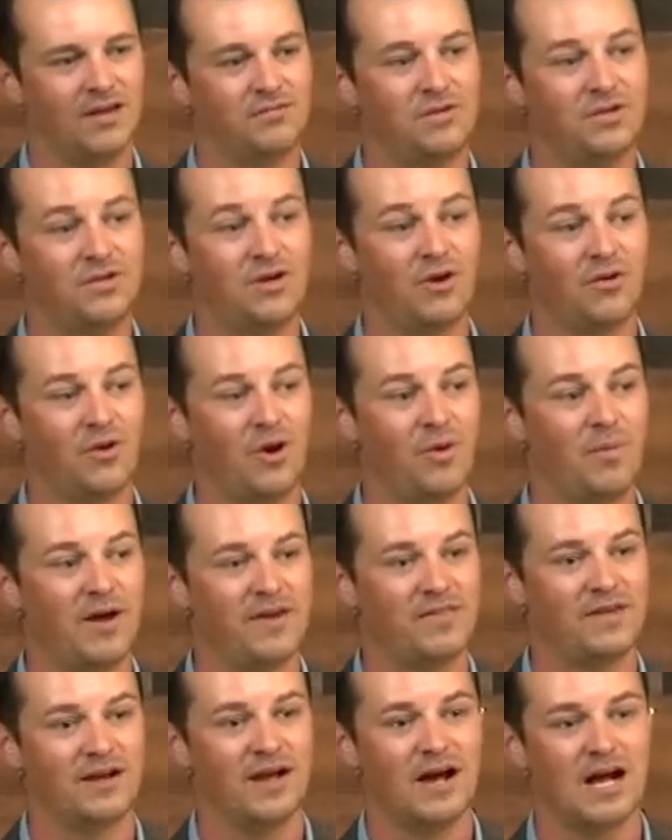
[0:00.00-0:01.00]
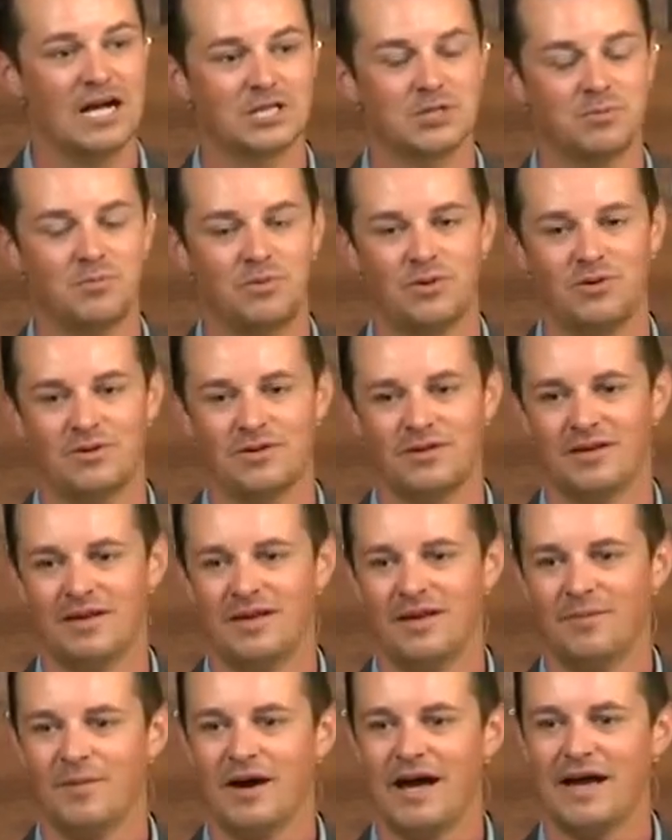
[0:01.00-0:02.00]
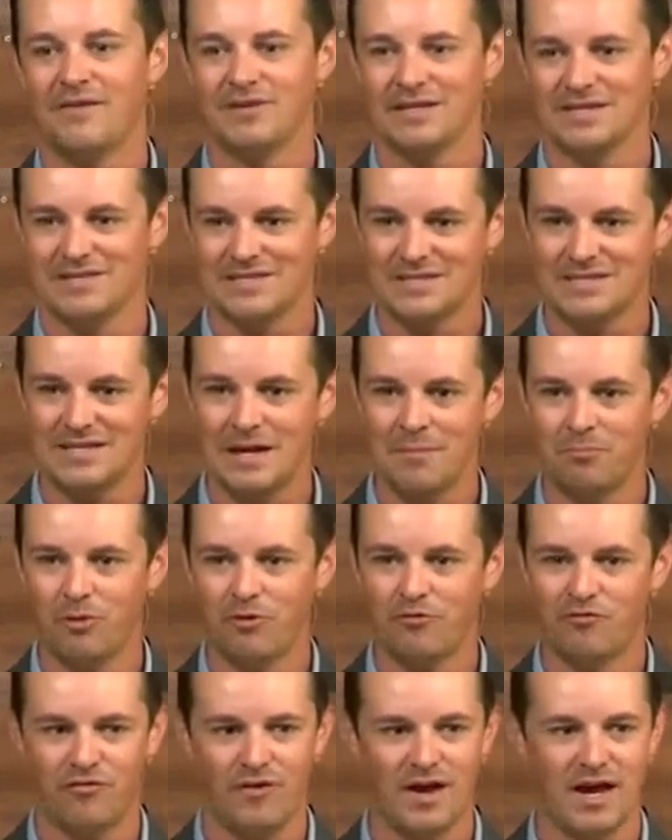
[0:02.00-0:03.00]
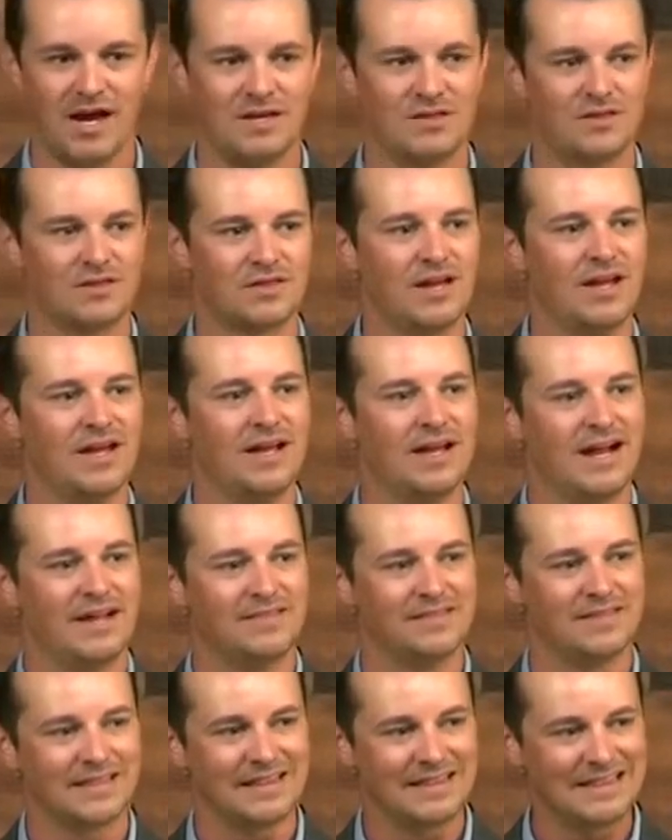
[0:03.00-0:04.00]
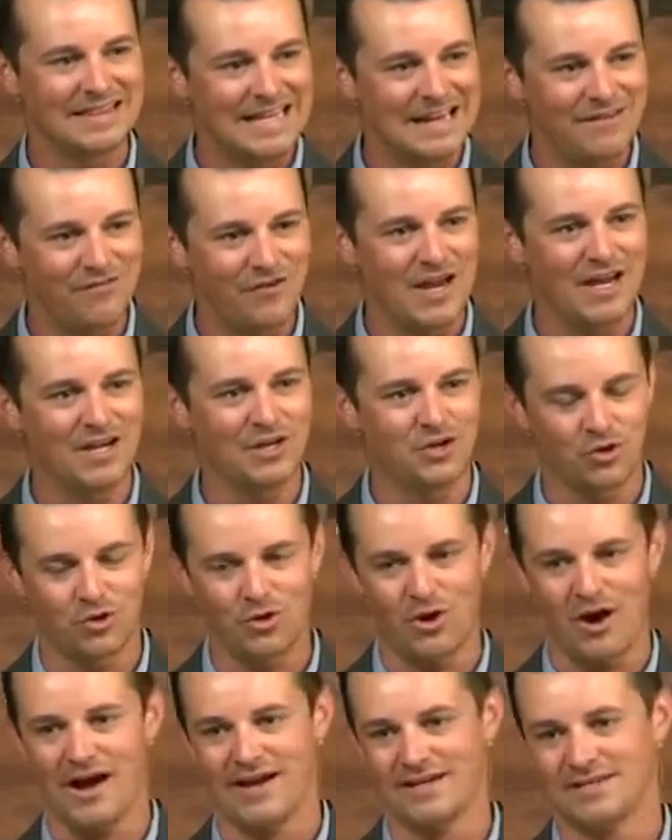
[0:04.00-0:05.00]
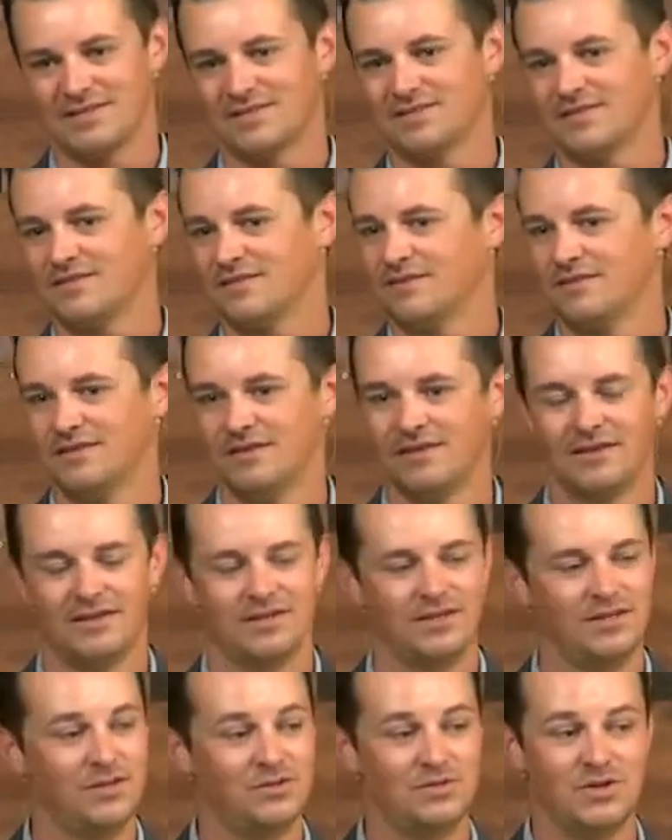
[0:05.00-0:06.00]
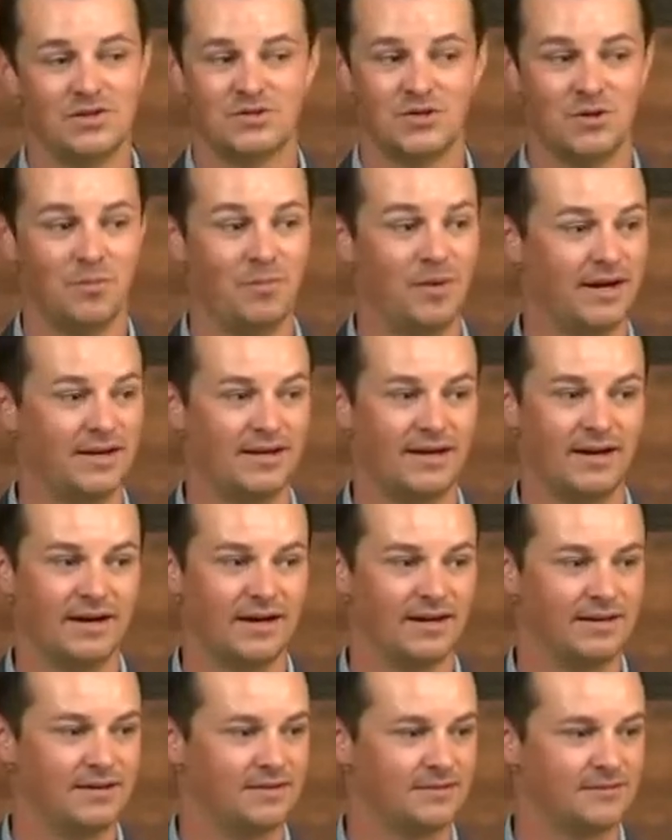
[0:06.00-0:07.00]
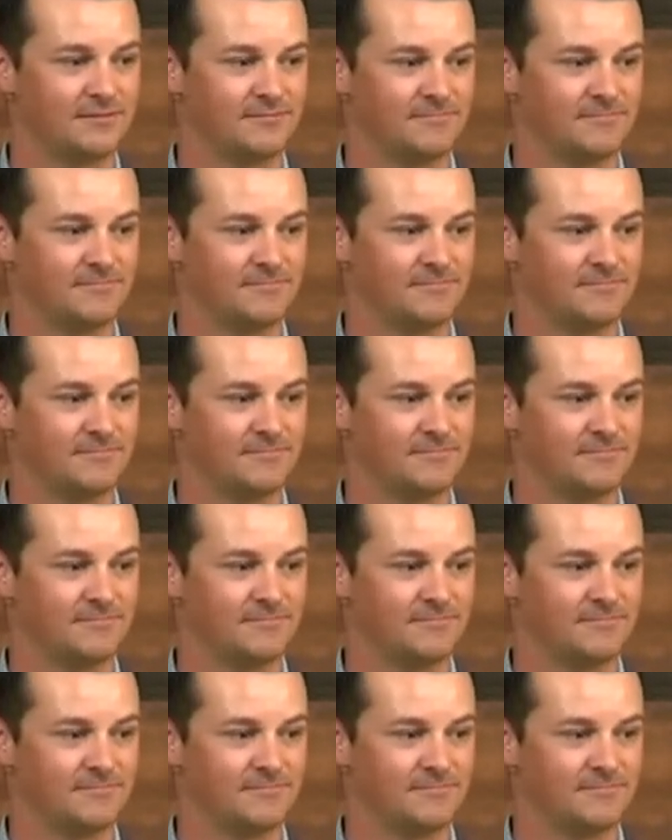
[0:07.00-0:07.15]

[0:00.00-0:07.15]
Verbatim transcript: If you don't obey the gospel by having simple faith in the living Christ, you disobey God.